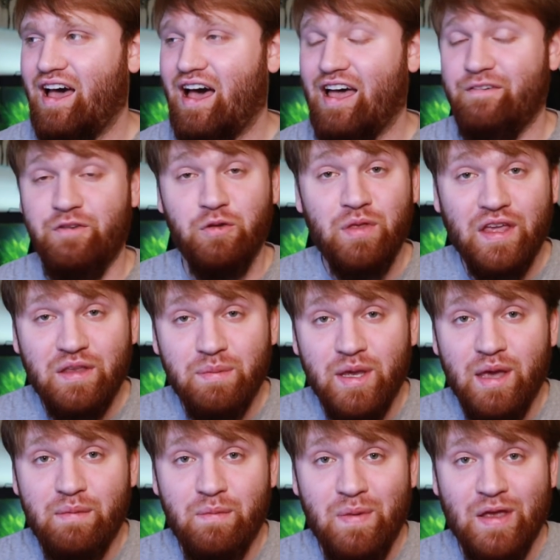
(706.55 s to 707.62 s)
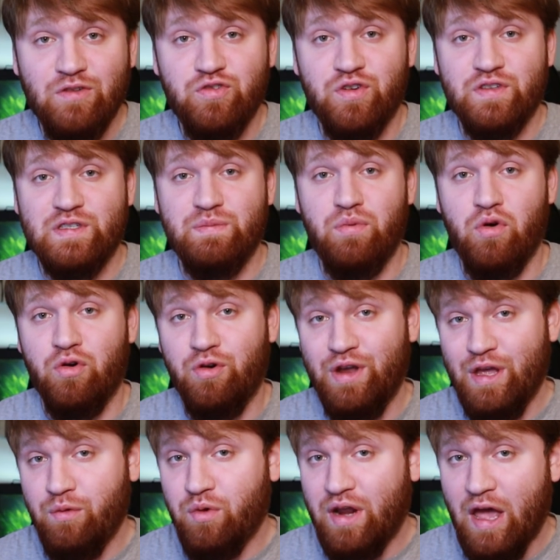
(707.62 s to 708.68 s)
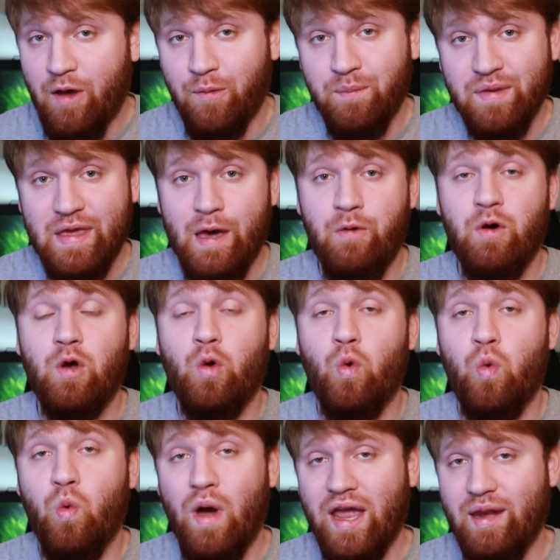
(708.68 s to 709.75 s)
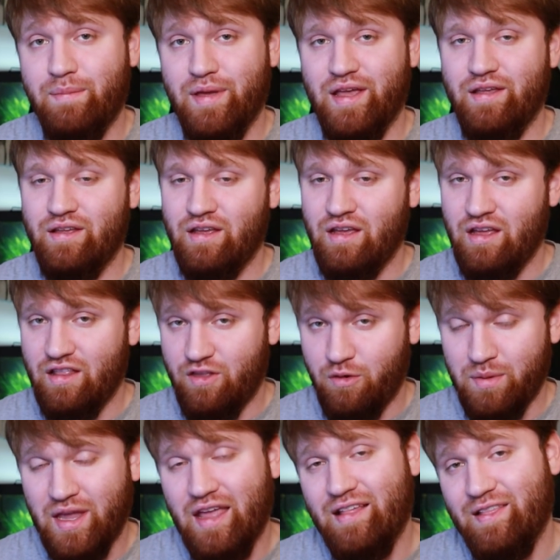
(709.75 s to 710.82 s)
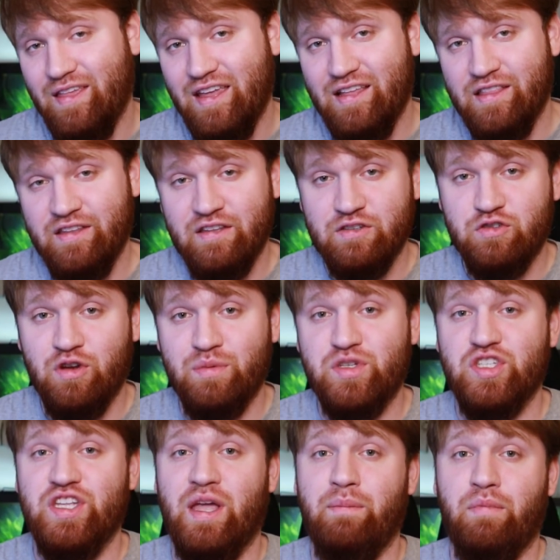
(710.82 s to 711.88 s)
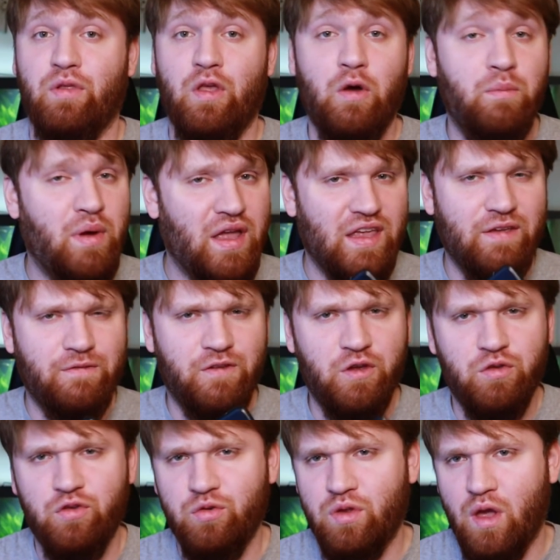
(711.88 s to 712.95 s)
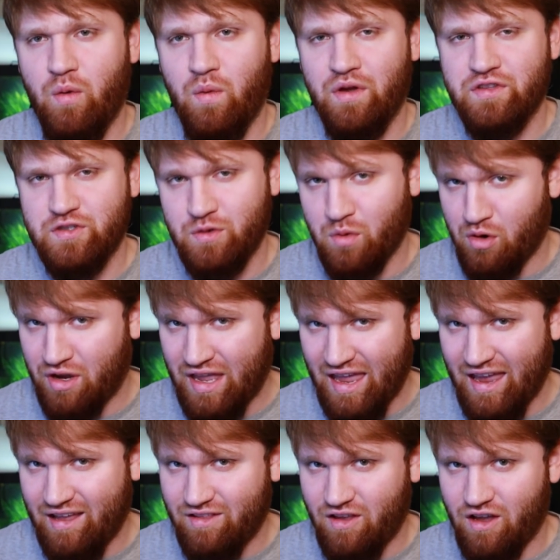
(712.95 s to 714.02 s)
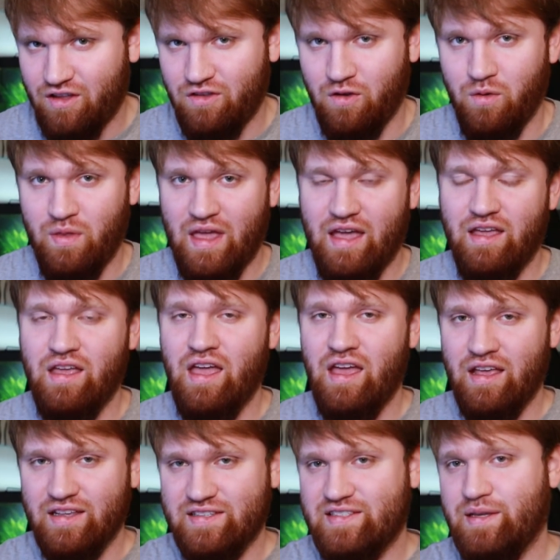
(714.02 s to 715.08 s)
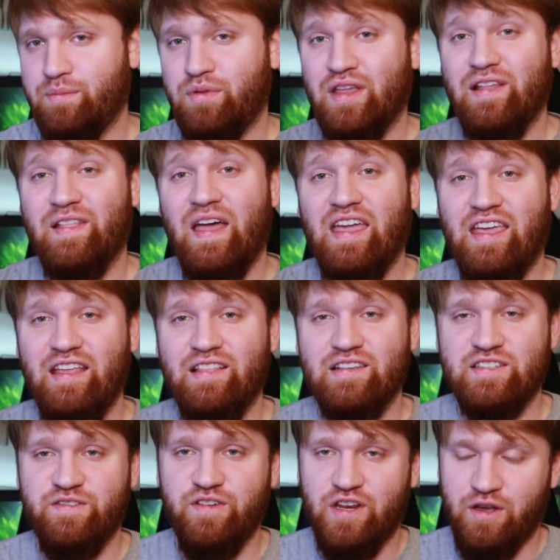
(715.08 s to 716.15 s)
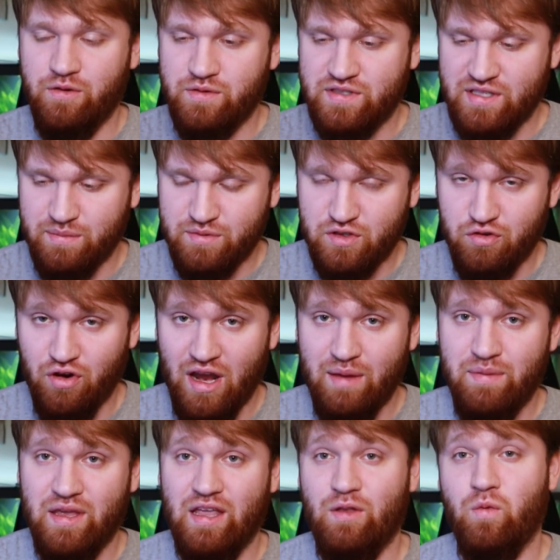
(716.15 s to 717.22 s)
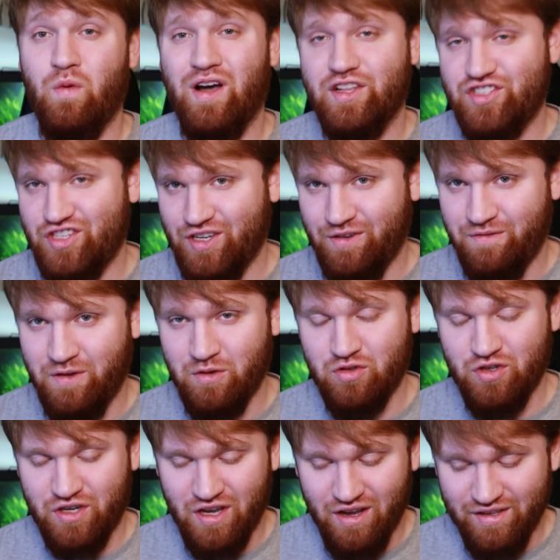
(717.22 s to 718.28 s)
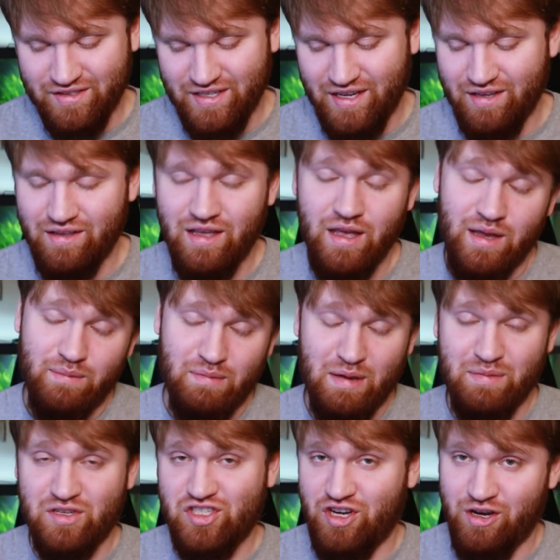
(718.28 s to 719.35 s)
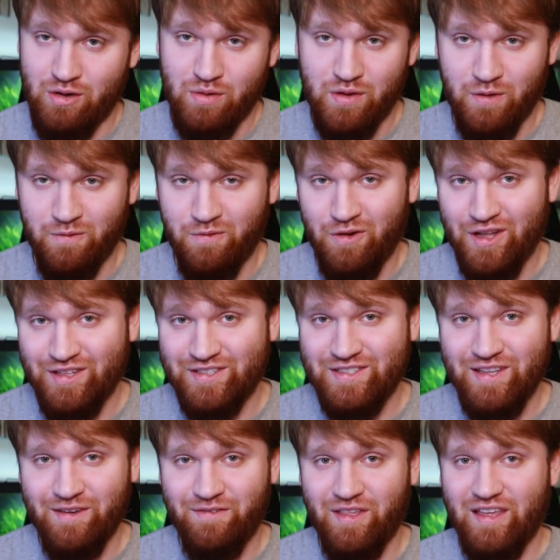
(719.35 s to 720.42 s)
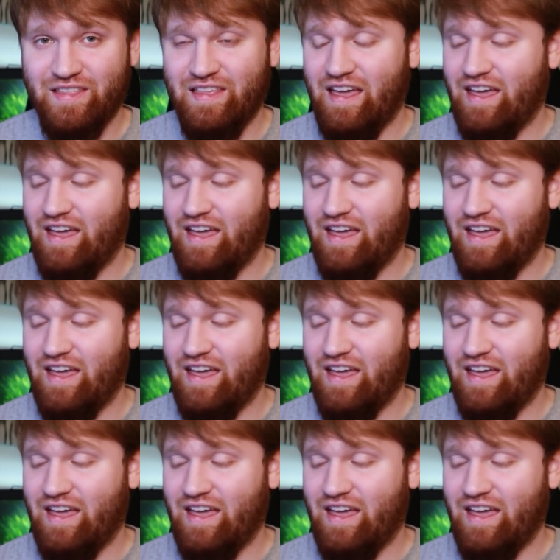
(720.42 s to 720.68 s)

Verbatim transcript: If you'd like to become a Patreon supporter, it would help me out quite a bit. There'll be a link in the description down below, but if you do not want to or cannot do that, simply liking this video, subscribing, and watching future content, maybe sharing it with your friends, stuff like